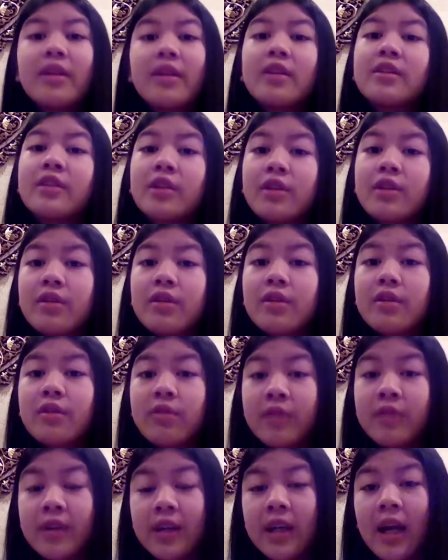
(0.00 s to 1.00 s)
the
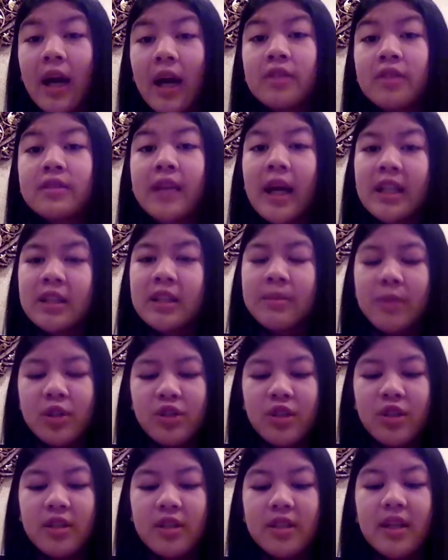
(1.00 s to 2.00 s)
greenhouse gas
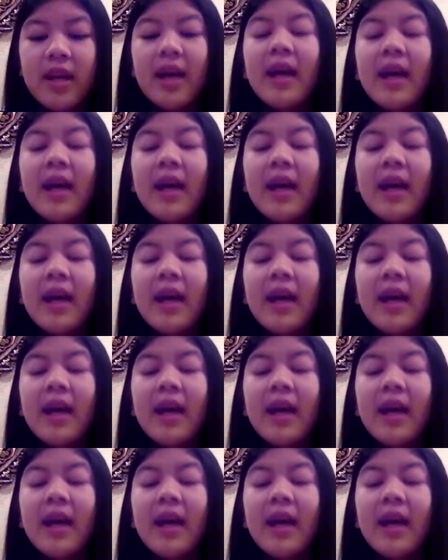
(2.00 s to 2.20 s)
emissions,